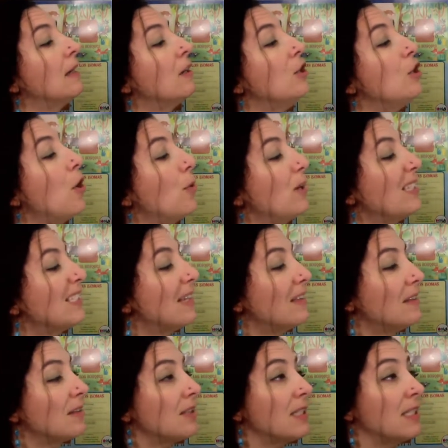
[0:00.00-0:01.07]
notice that
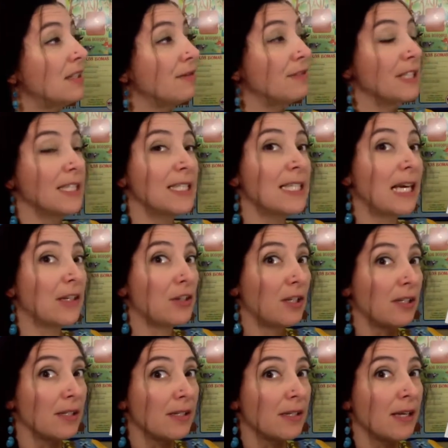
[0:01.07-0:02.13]
there's different
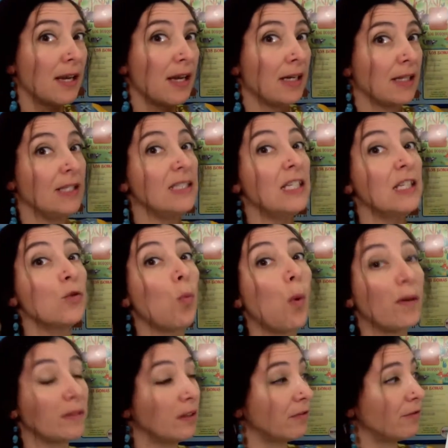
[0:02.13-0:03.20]
sections. This is
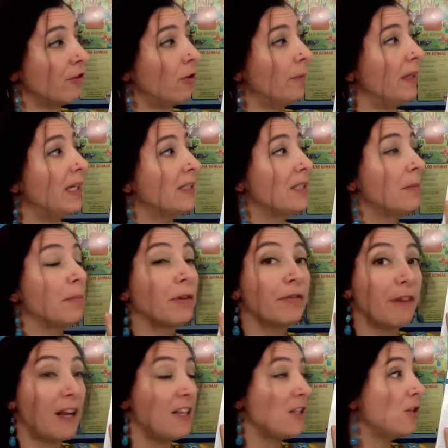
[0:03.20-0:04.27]
wonderful because it
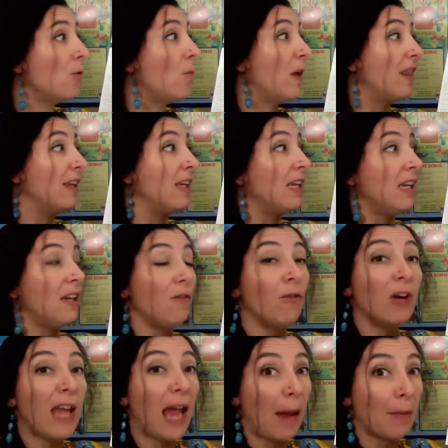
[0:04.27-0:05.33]
provides you with key
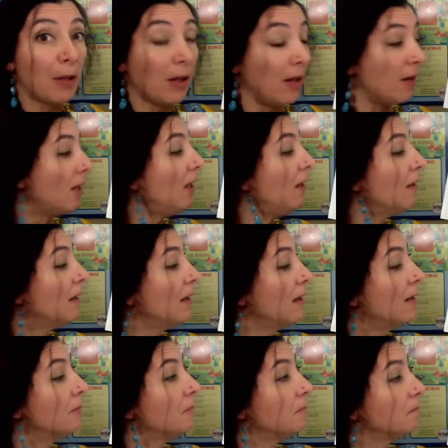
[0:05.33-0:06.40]
vocabulary
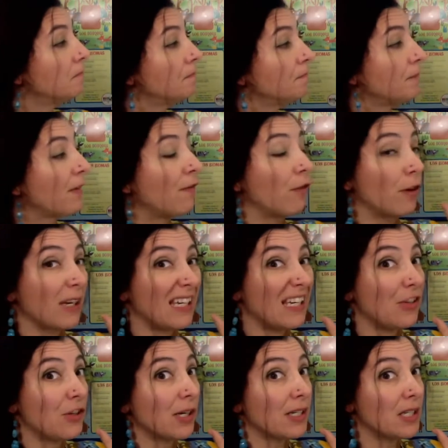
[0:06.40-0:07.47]
for
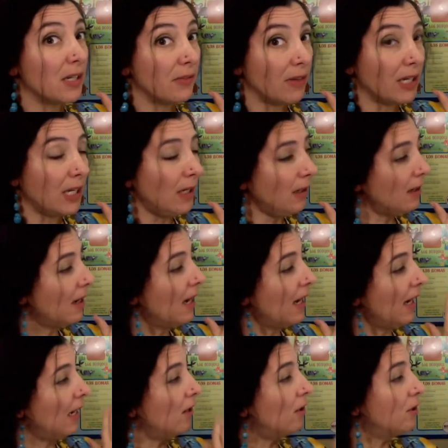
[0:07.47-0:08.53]
each activity,
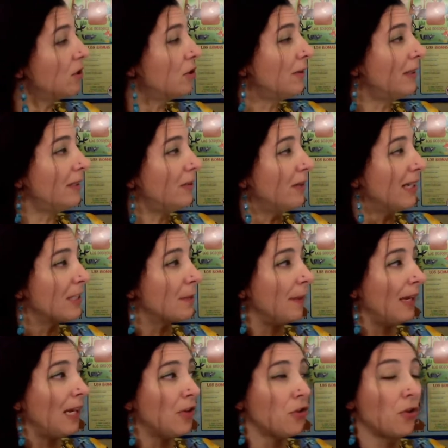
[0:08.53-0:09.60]
and also a little
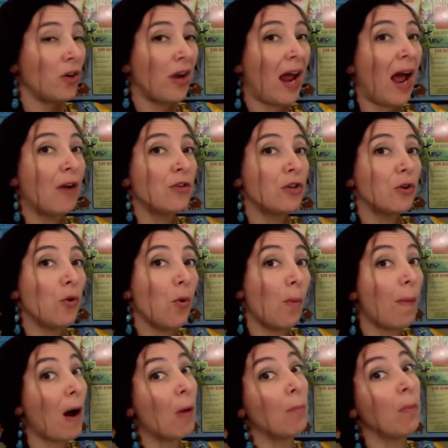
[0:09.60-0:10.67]
explanation on how to go
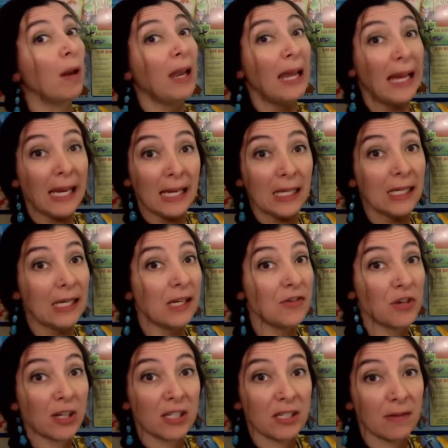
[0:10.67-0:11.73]
about playing each
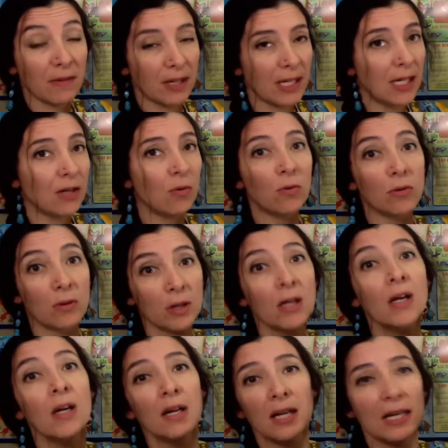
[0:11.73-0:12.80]
activity, or
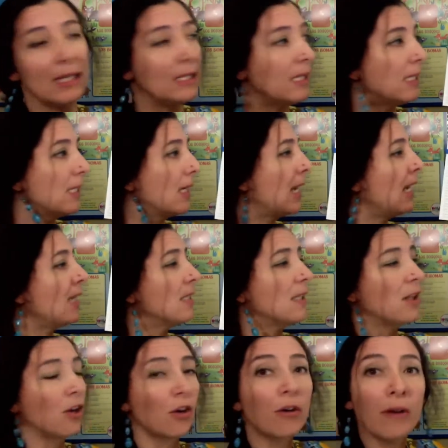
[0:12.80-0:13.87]
in this case,
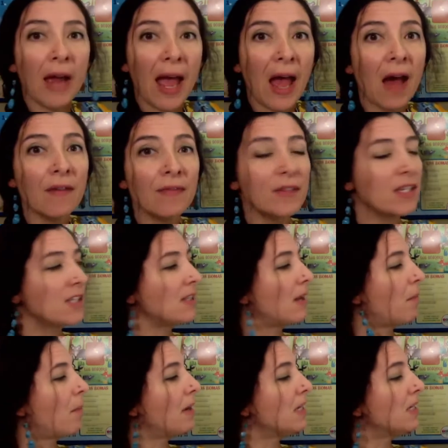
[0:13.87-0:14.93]
the craft, step
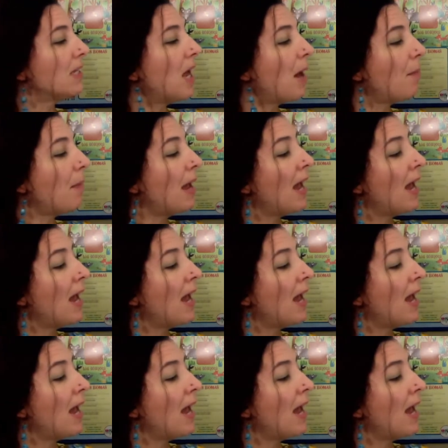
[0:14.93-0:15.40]
by step.